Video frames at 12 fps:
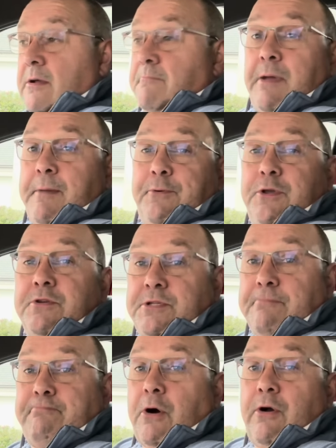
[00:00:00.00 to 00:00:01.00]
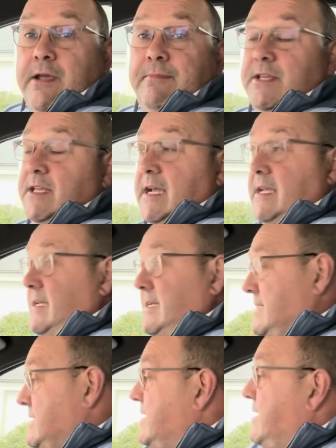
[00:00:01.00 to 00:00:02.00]
People used to buy them in the
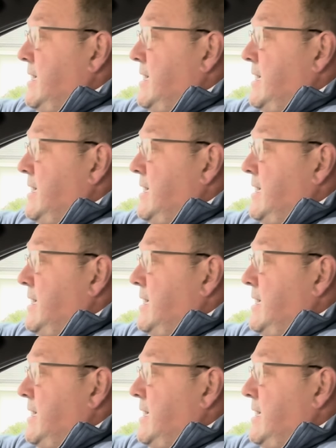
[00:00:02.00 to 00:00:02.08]
80s.